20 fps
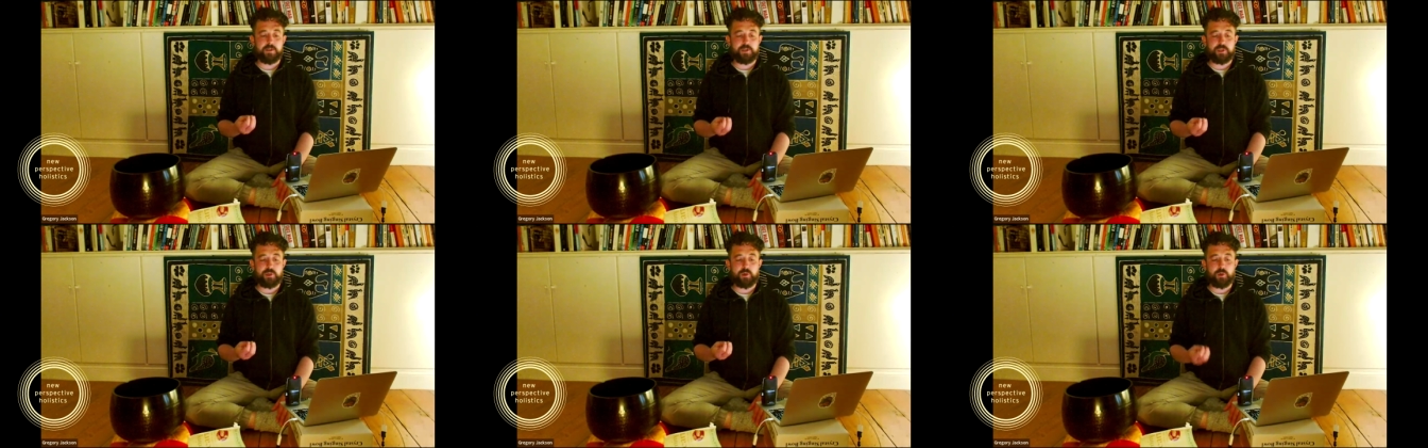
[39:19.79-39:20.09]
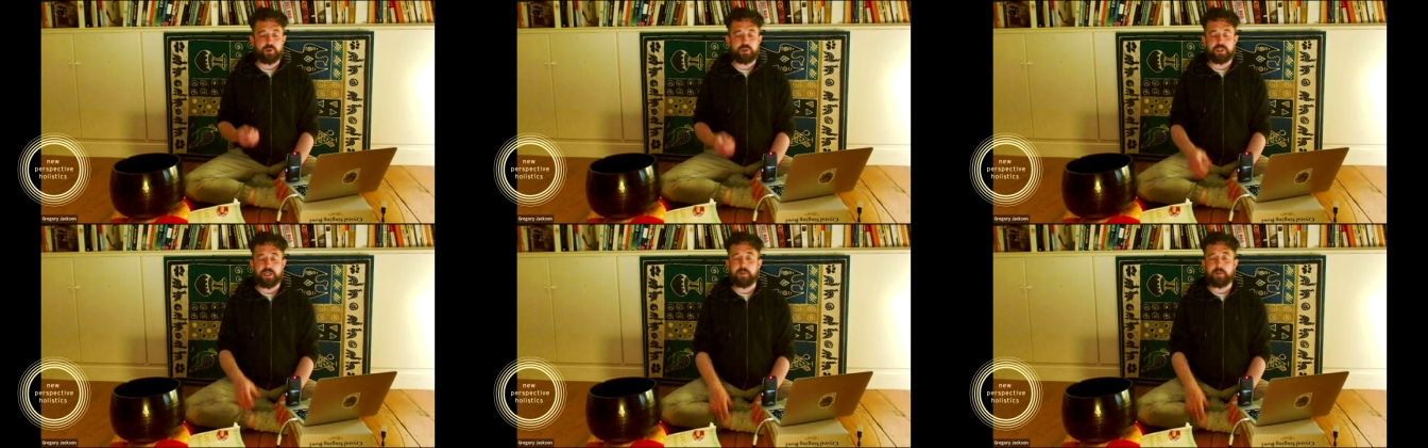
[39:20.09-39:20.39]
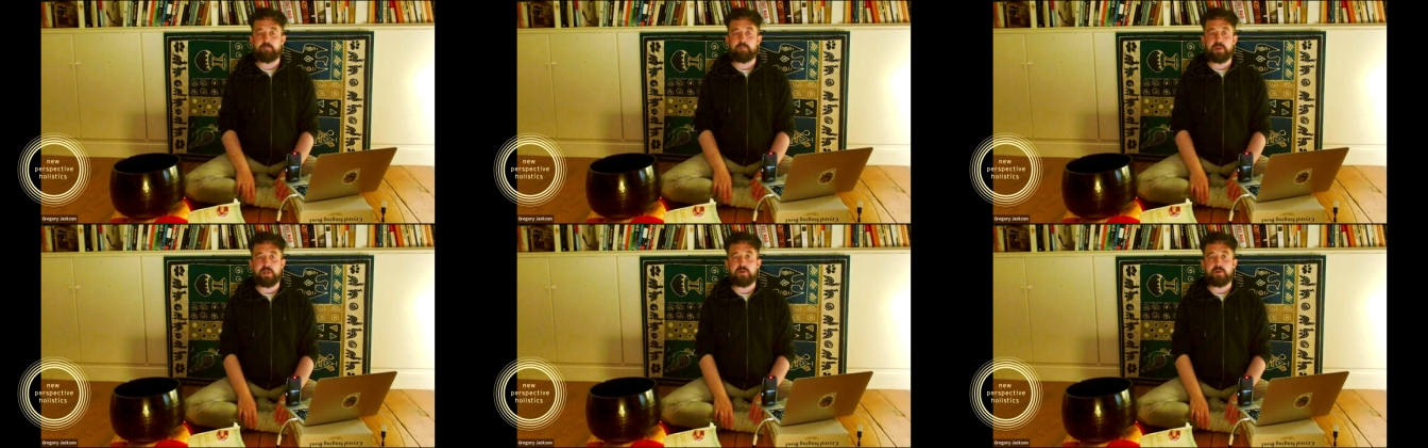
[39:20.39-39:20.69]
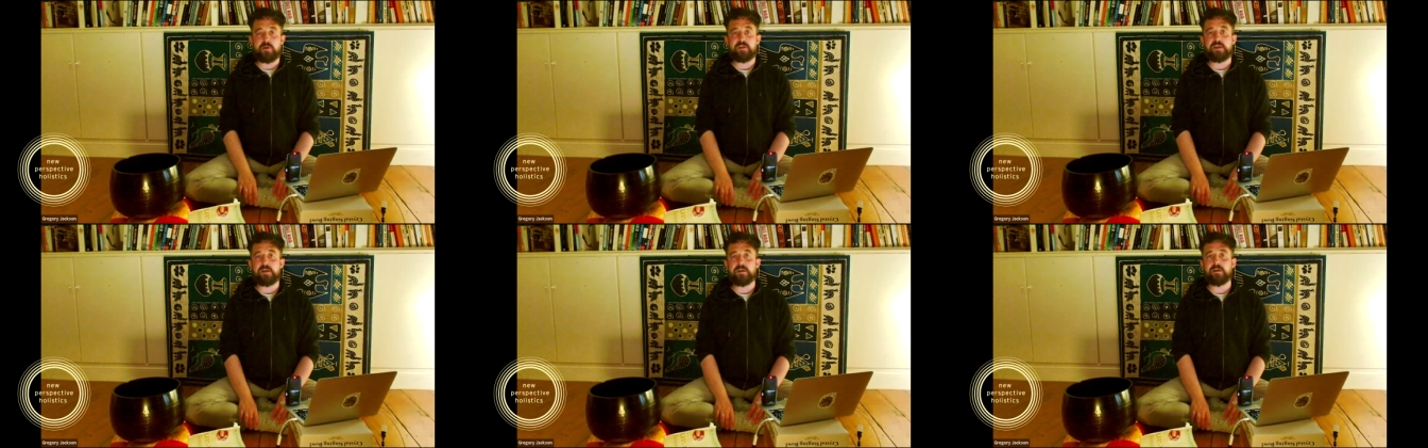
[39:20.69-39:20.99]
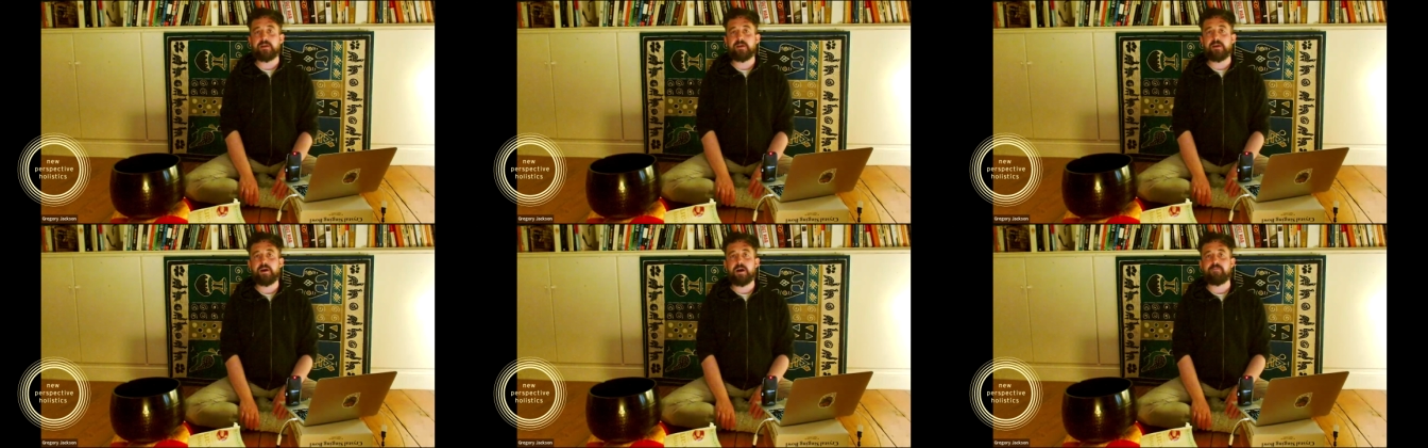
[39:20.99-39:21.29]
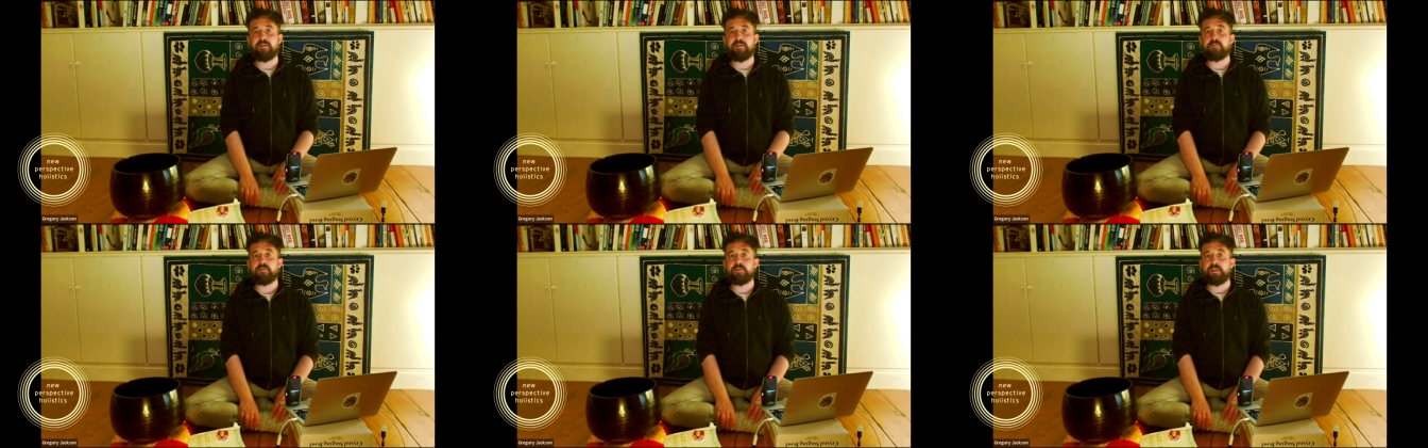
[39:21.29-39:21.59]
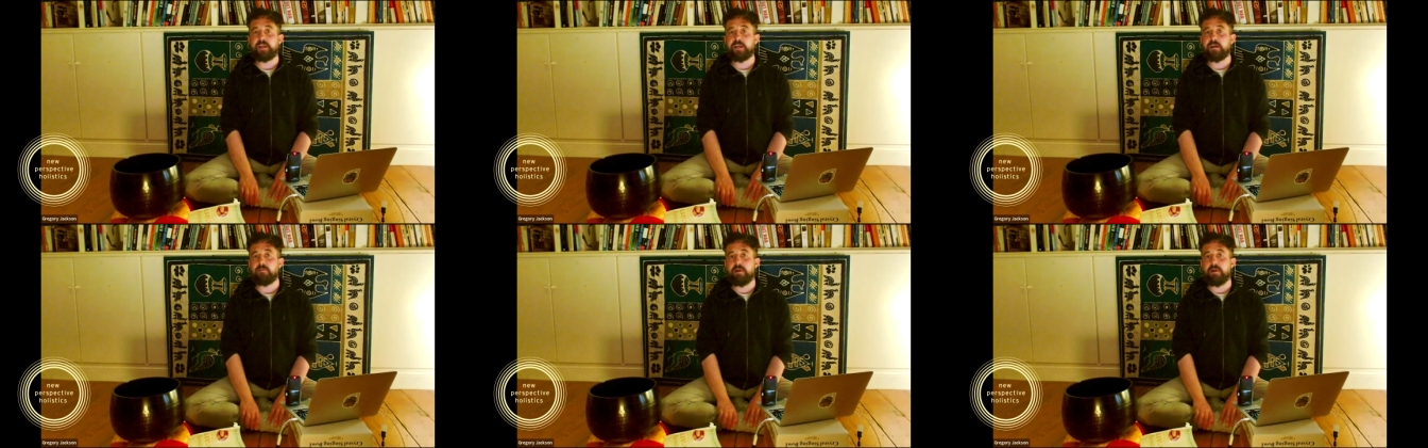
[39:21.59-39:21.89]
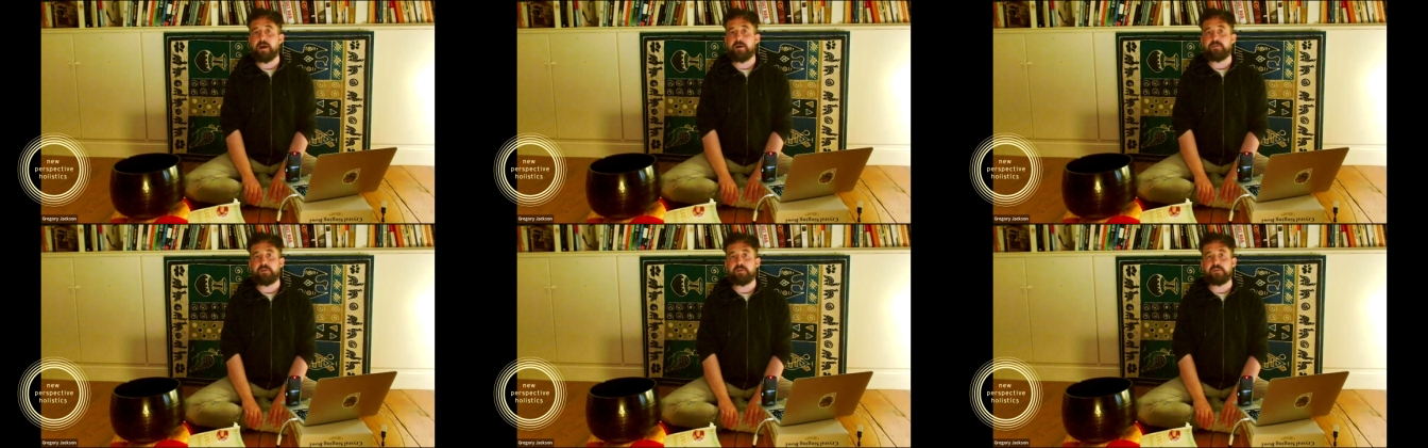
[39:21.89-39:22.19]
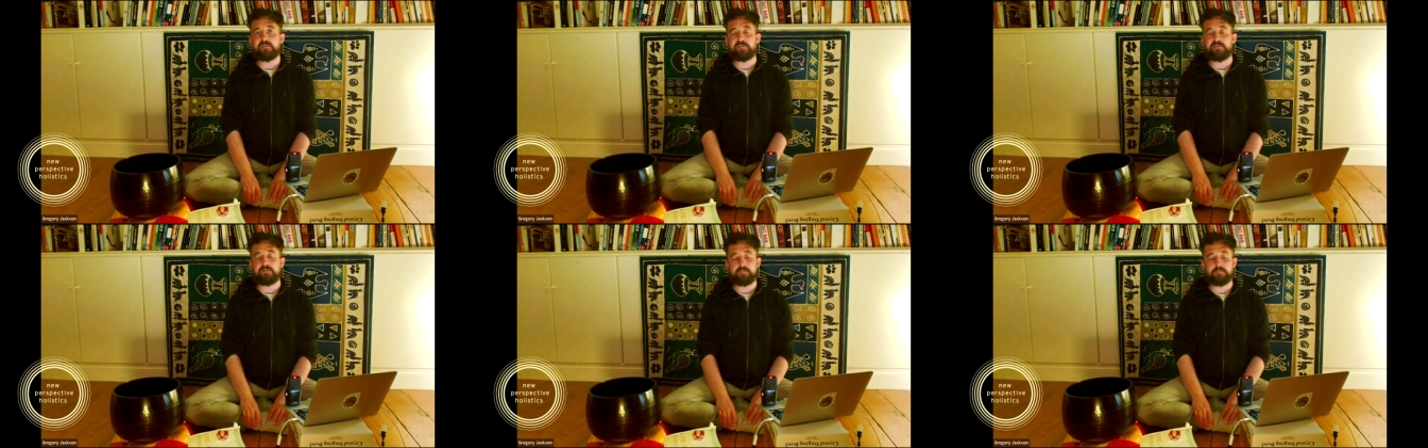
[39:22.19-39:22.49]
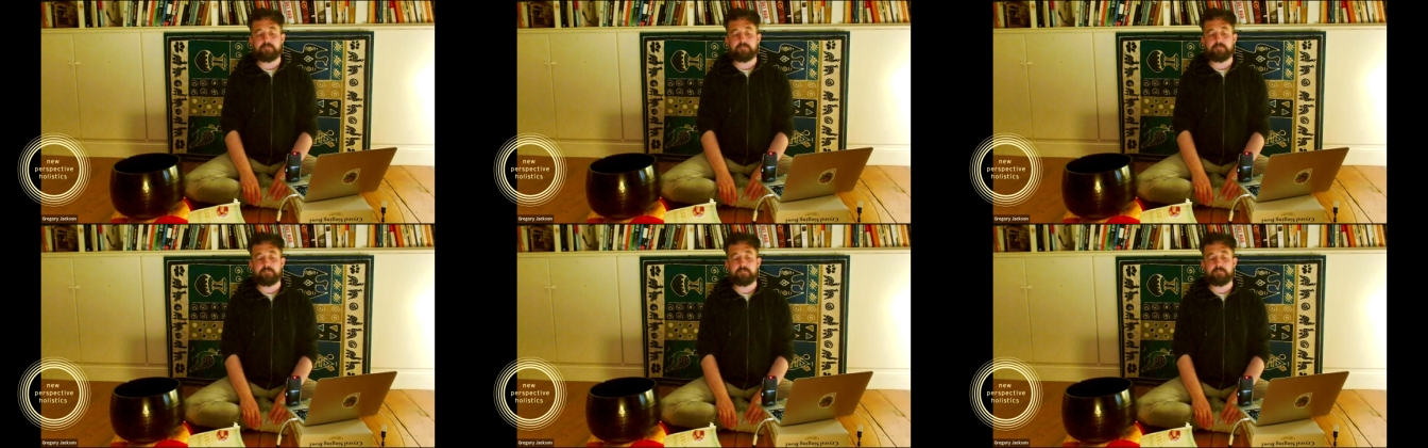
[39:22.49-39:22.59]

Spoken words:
touch that beauty of everything around us?